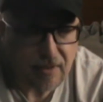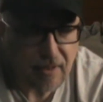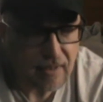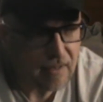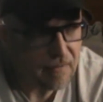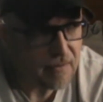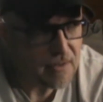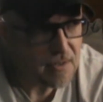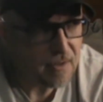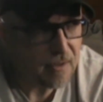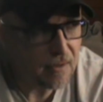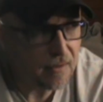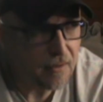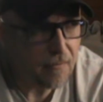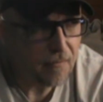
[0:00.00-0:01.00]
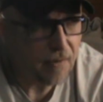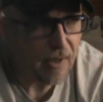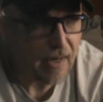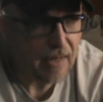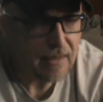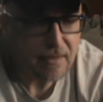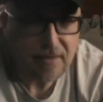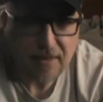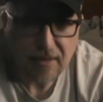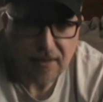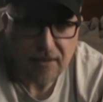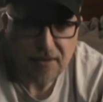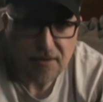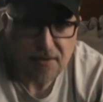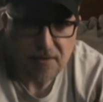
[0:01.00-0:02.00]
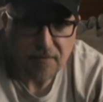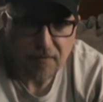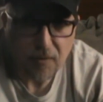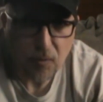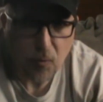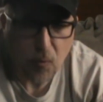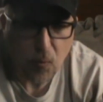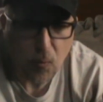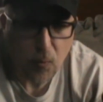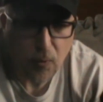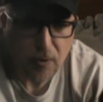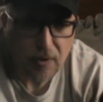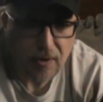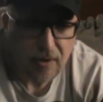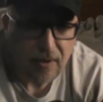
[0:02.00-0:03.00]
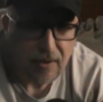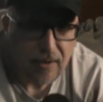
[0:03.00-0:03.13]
think of it as a little over eight tenths of a quart